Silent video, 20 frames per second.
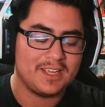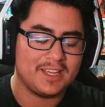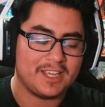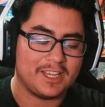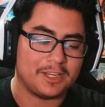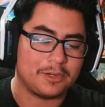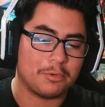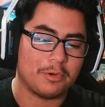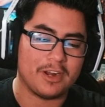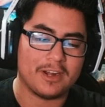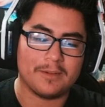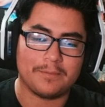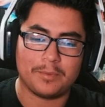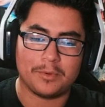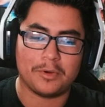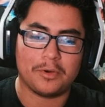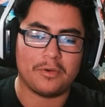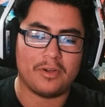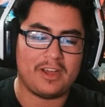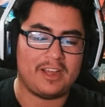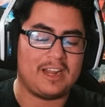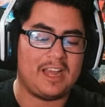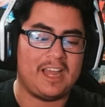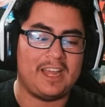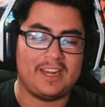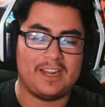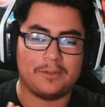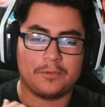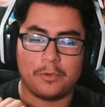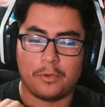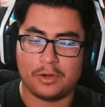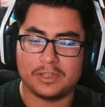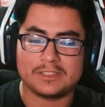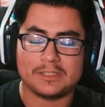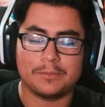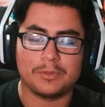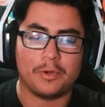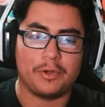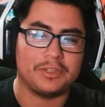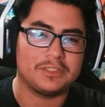incredible, and of course
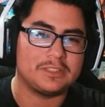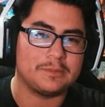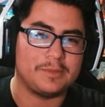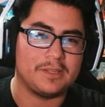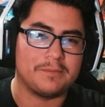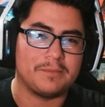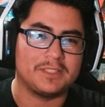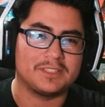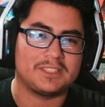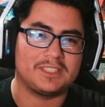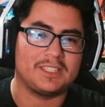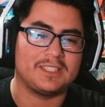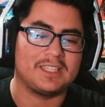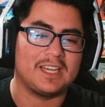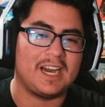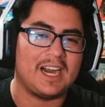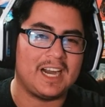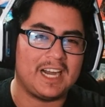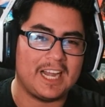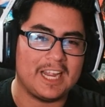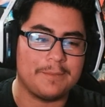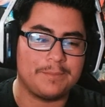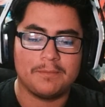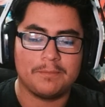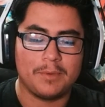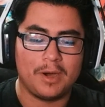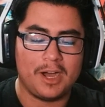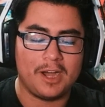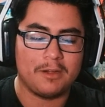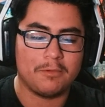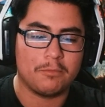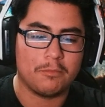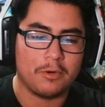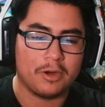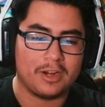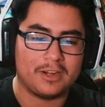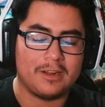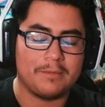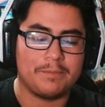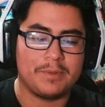I'm going to be missing the hype, but we're
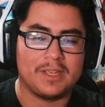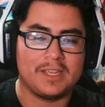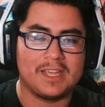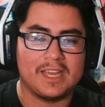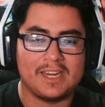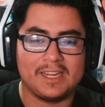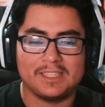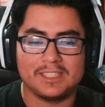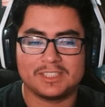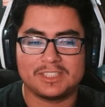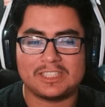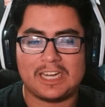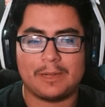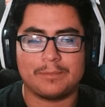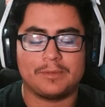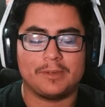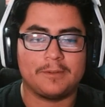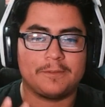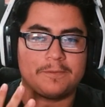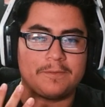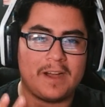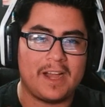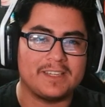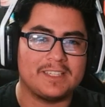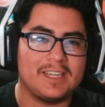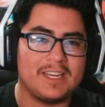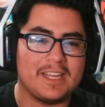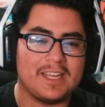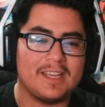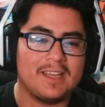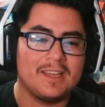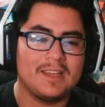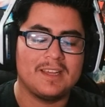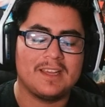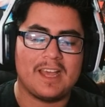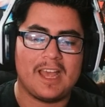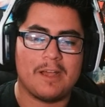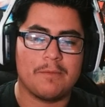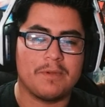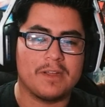gonna be getting this chapter finally,
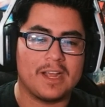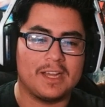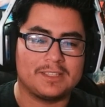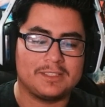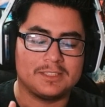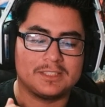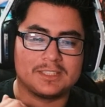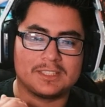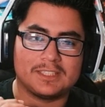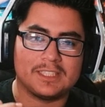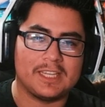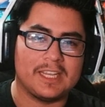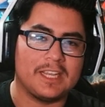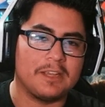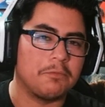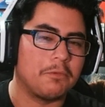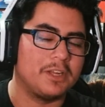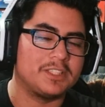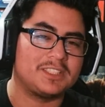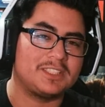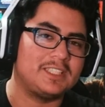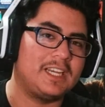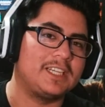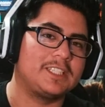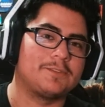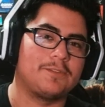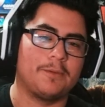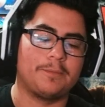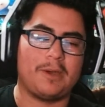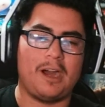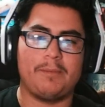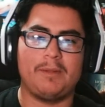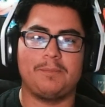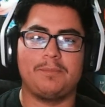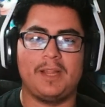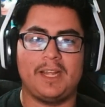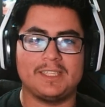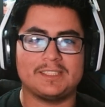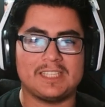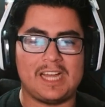and we get to see what's next for Poppy
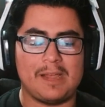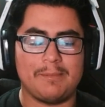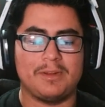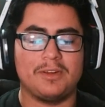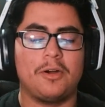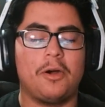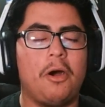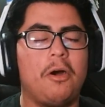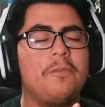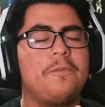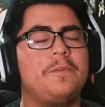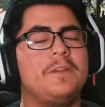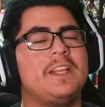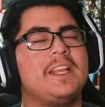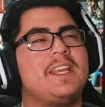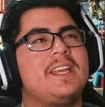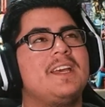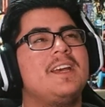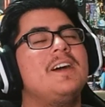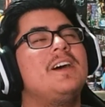Playtime, and hopefully